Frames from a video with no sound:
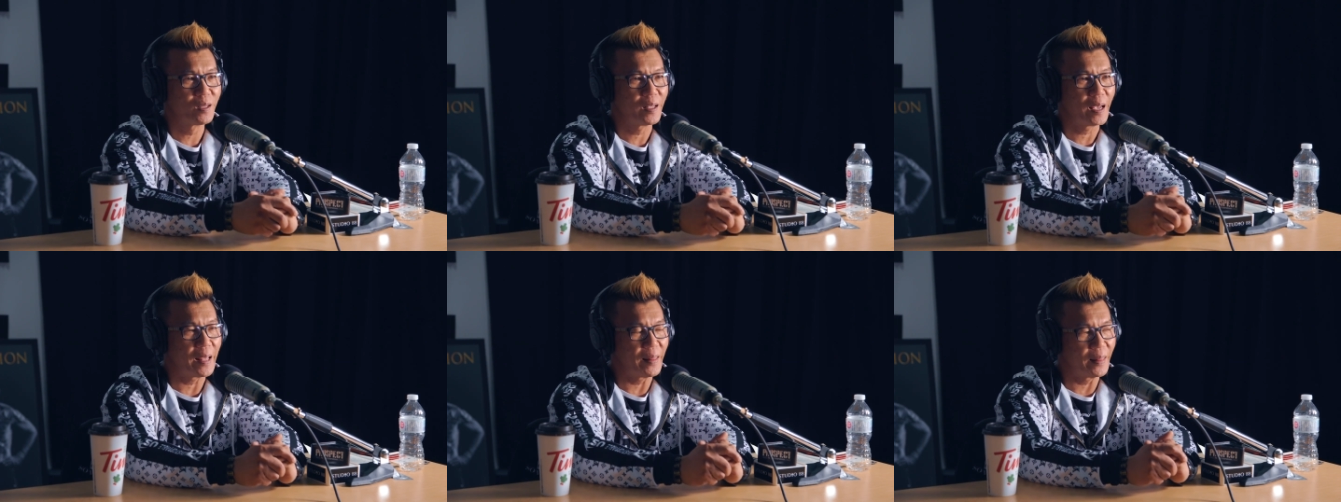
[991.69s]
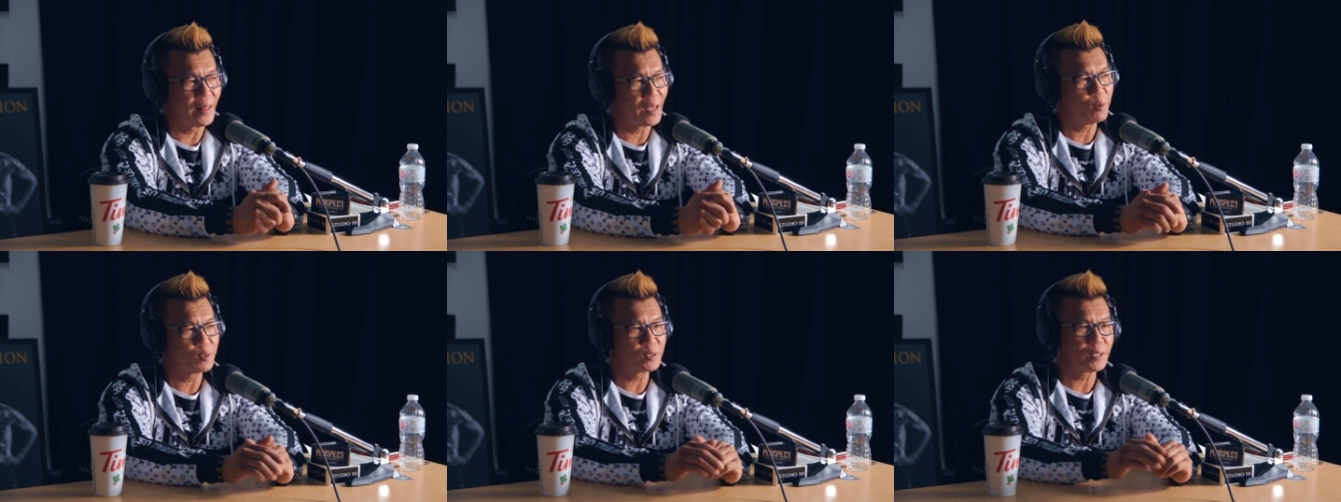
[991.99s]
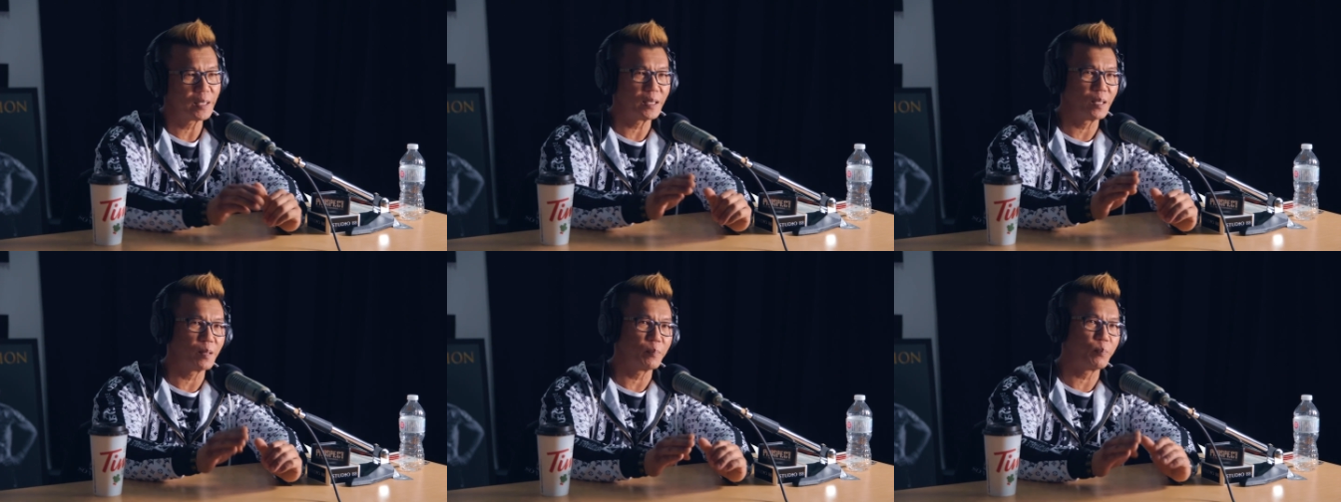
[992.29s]
And that was
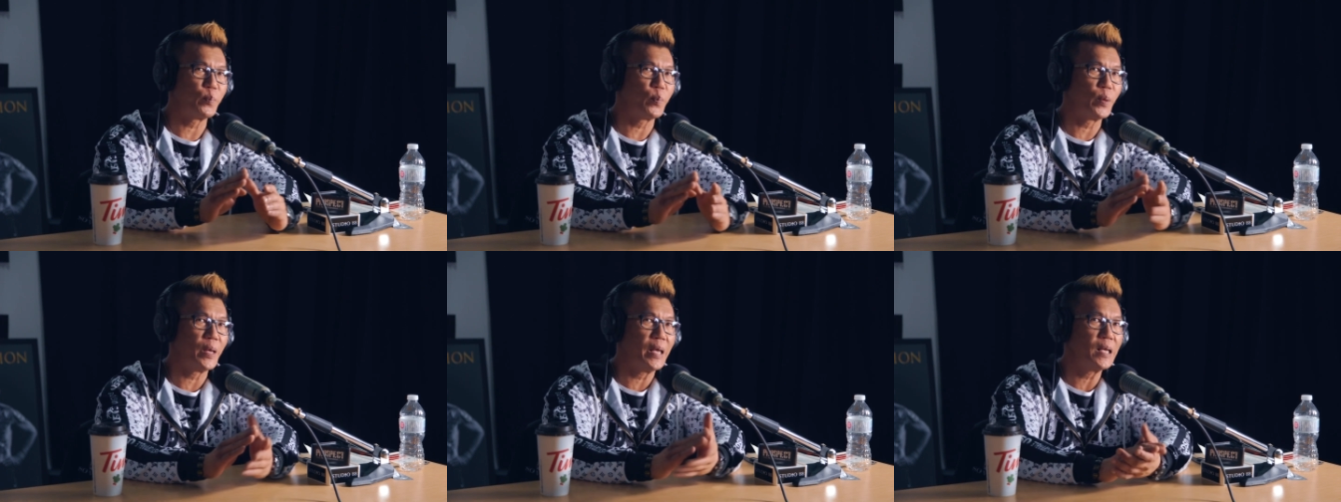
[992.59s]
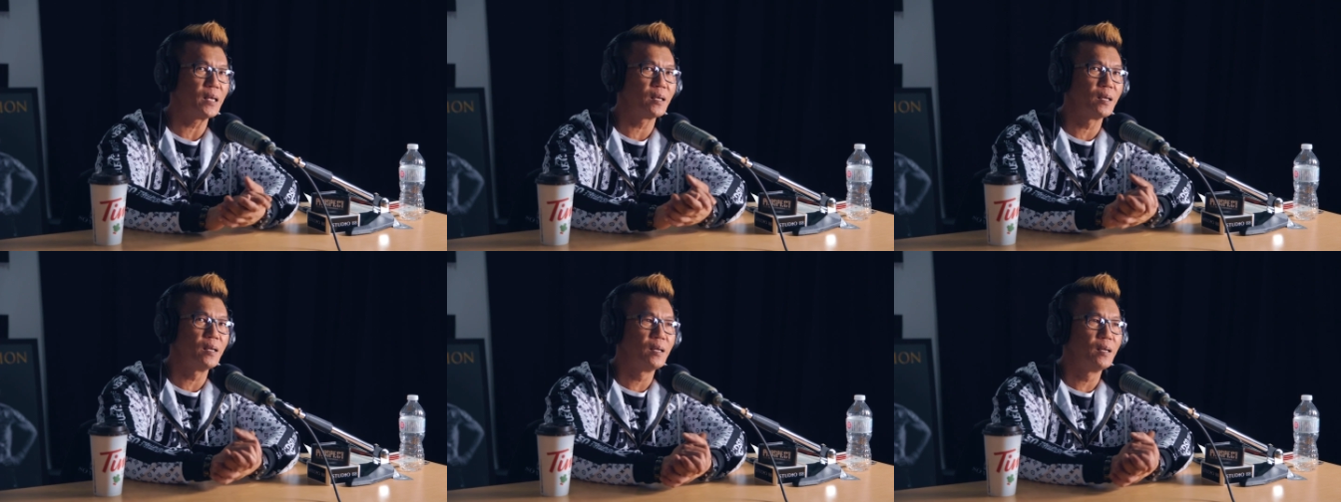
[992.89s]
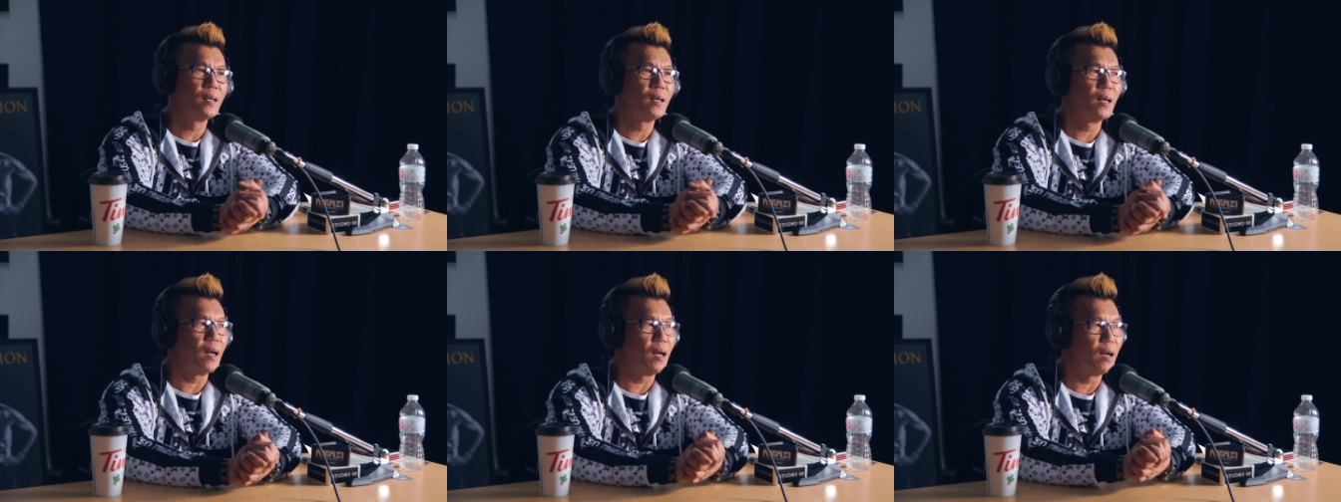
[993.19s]
like the peak
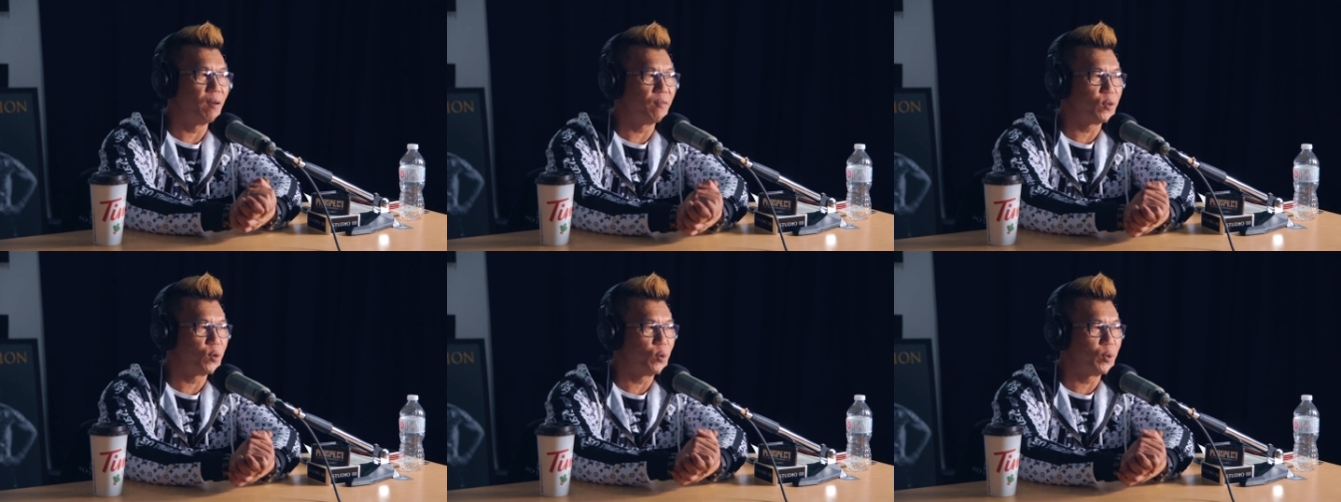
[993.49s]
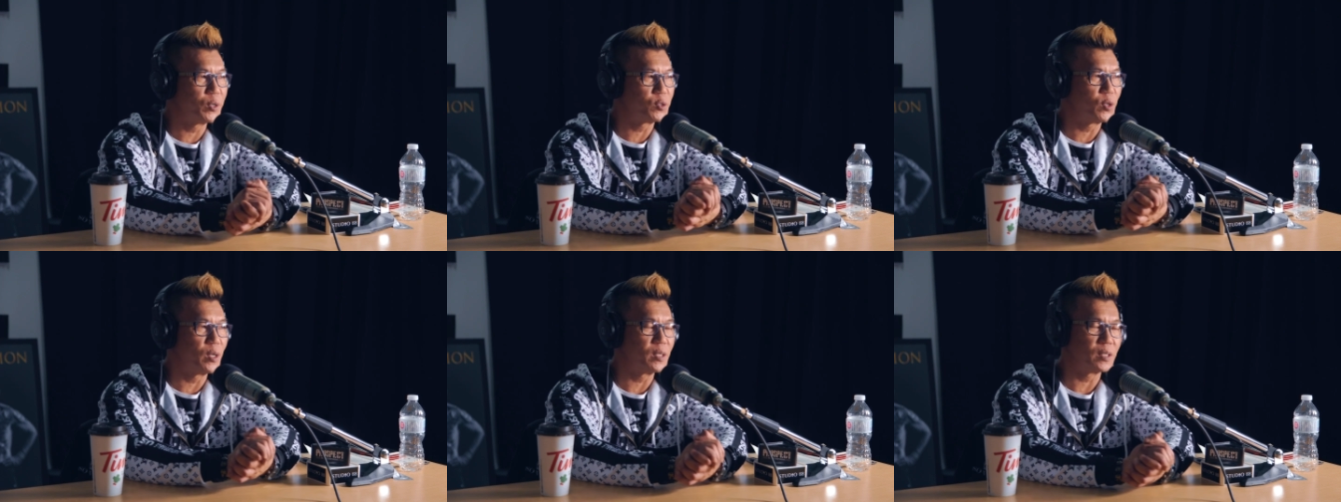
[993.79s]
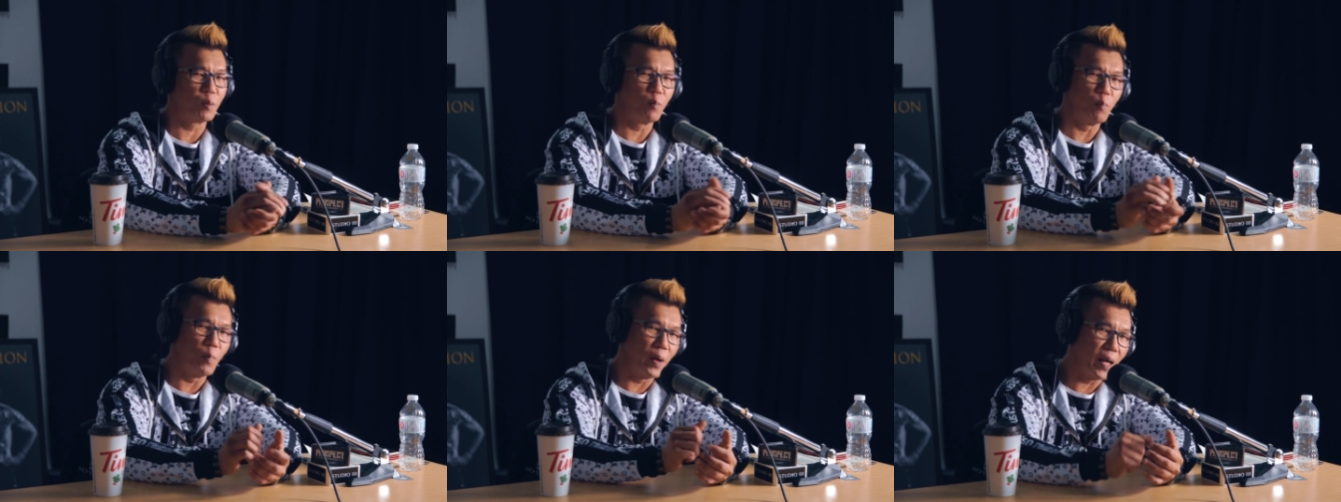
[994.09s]
of USG.
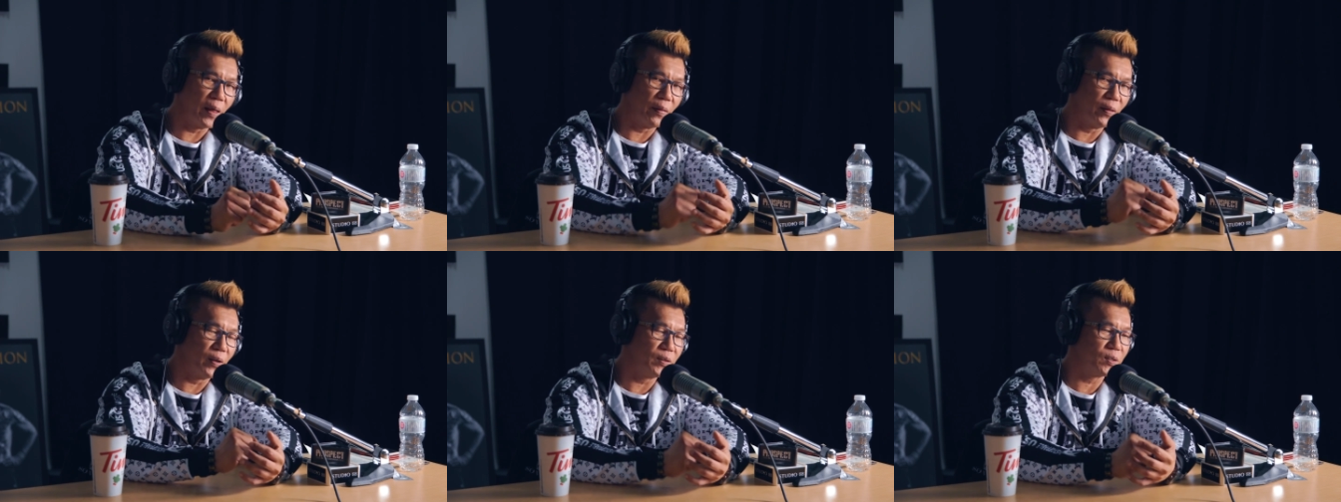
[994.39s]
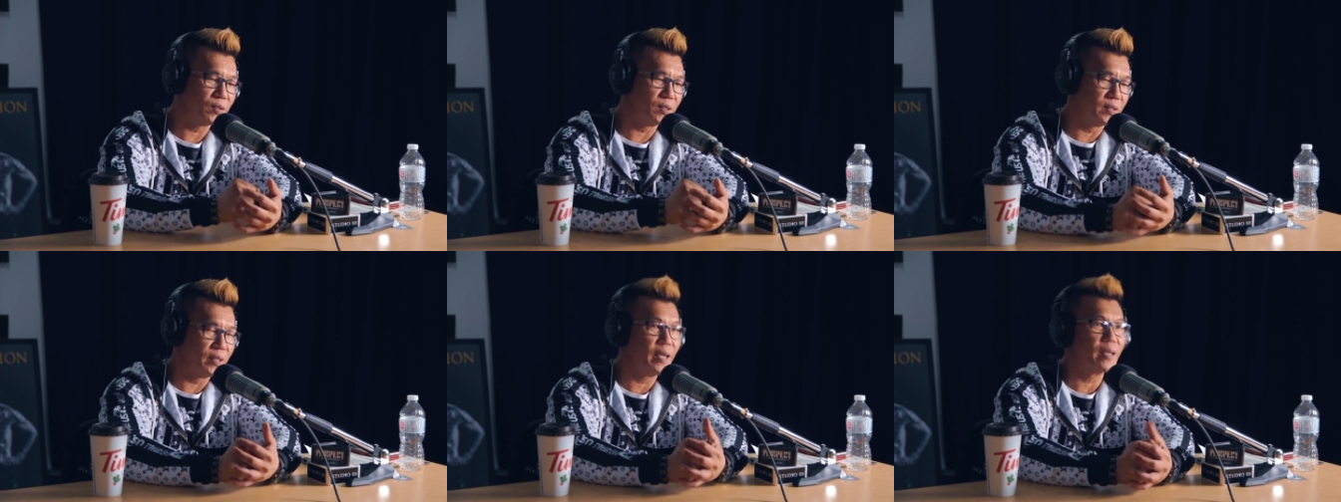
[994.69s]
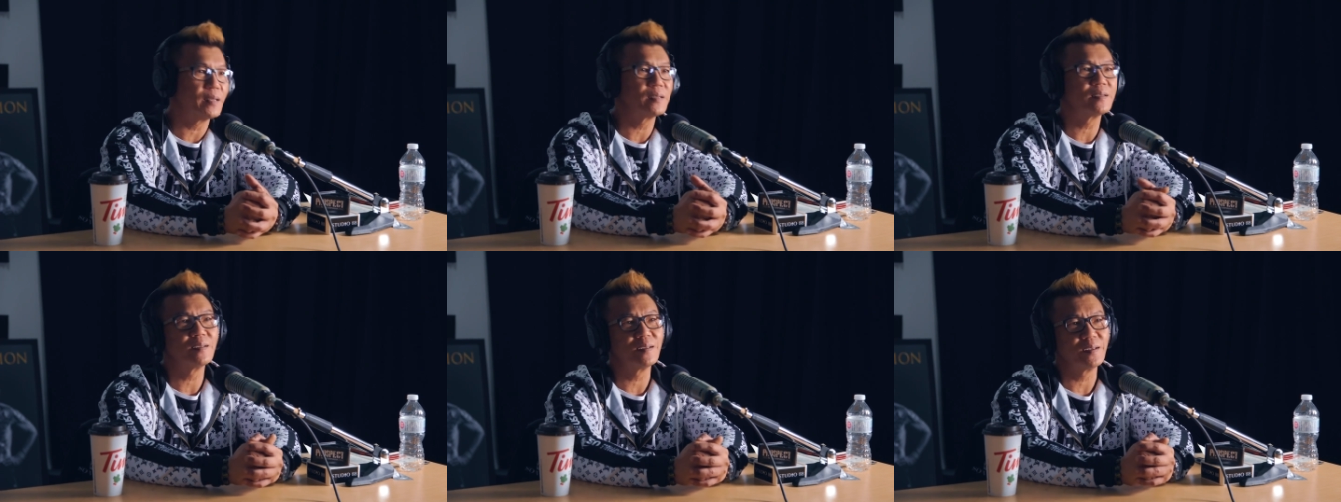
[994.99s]
So man, this is
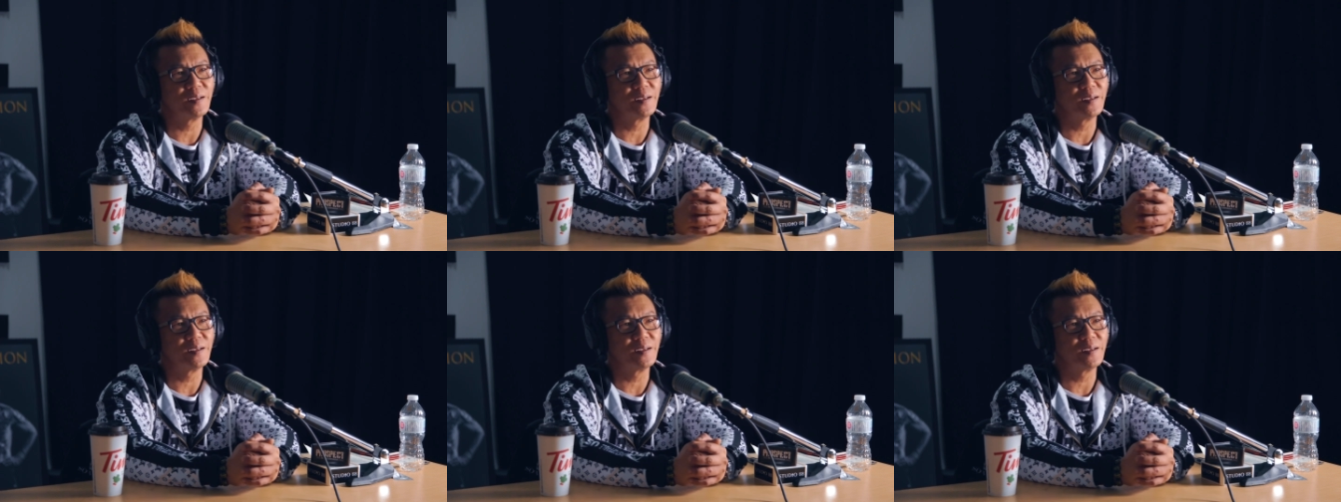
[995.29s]
it.